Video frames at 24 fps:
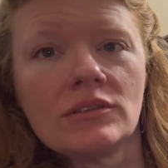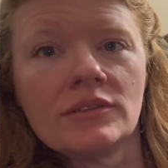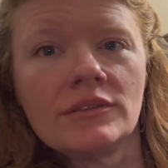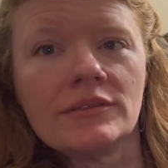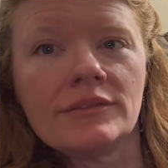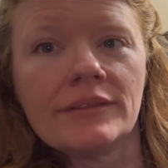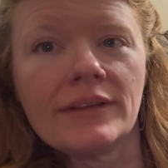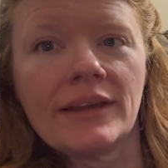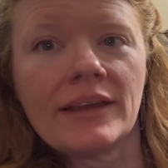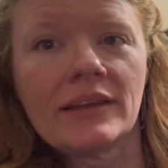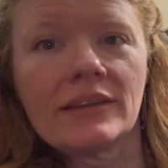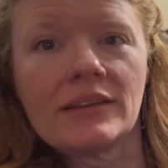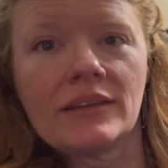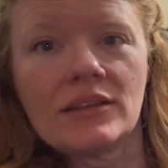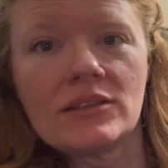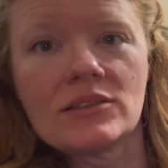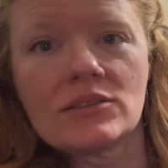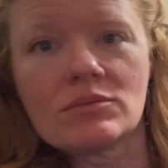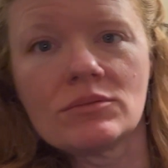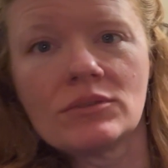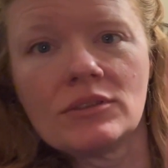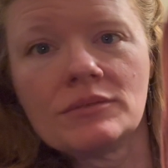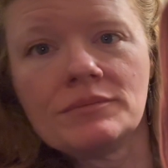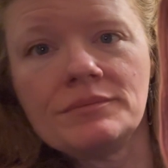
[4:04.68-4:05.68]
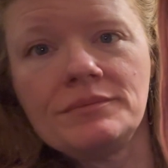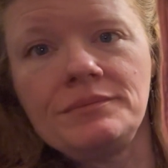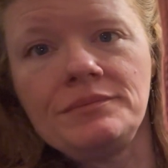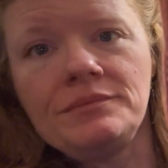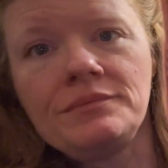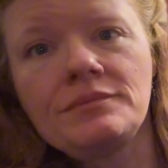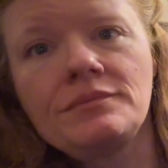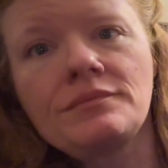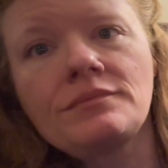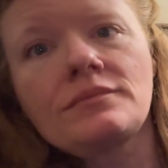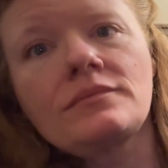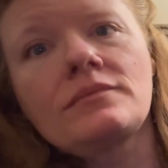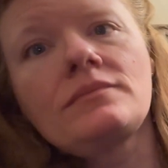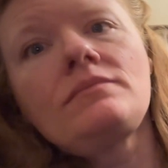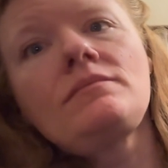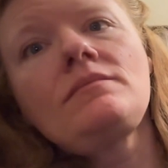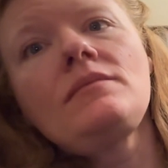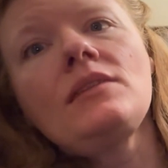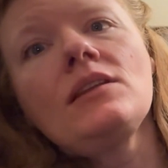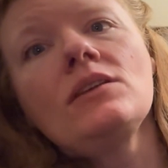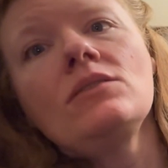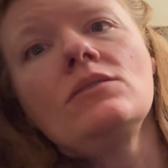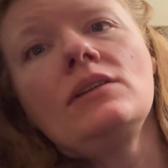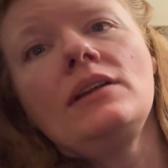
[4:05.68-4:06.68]
like this one,
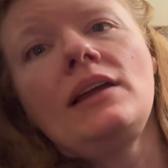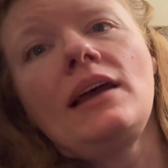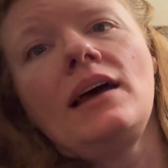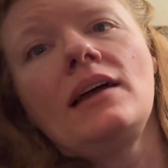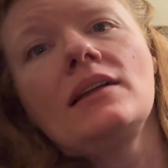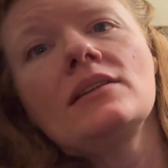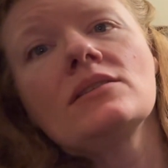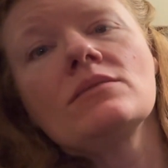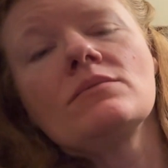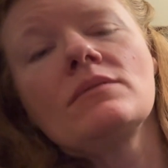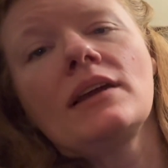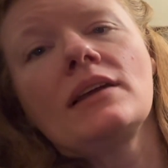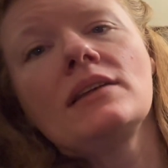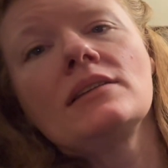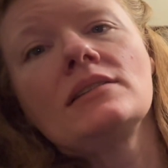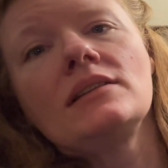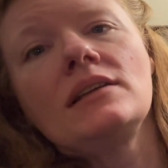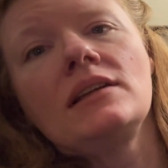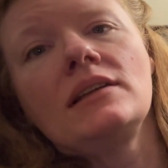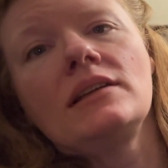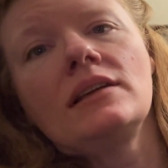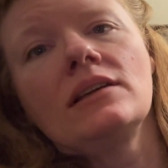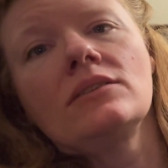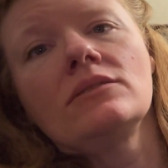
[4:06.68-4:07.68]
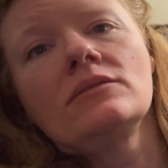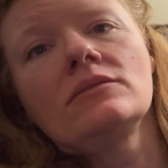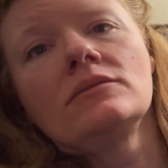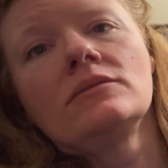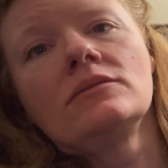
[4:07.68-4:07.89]
would add some nice detail.